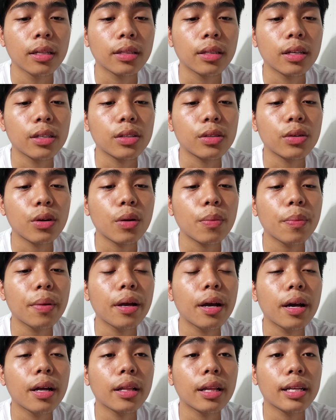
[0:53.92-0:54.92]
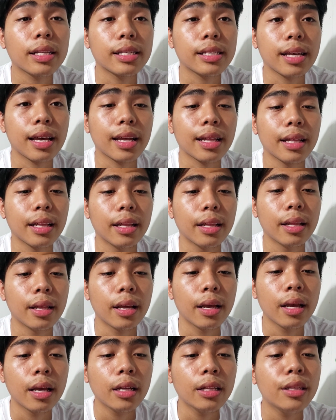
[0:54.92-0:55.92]
The straw began and said,
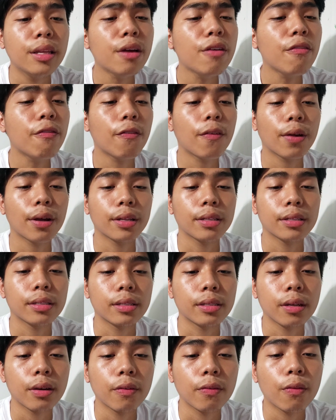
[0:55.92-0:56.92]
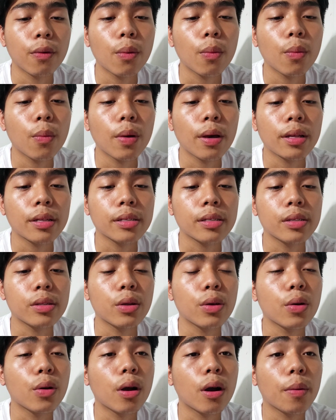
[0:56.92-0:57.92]
"Dear friends, from whence
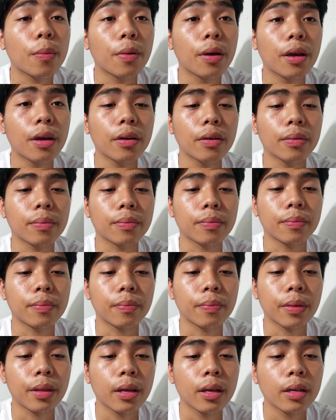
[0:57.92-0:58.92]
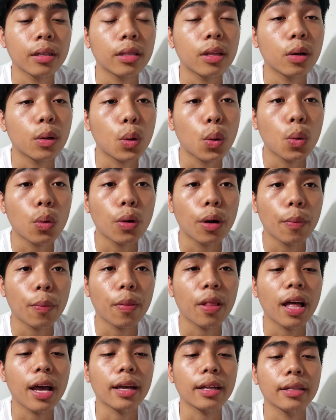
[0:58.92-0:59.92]
do you come here?" The coal
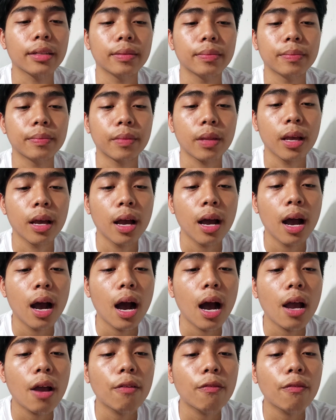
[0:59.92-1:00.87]
replied, "I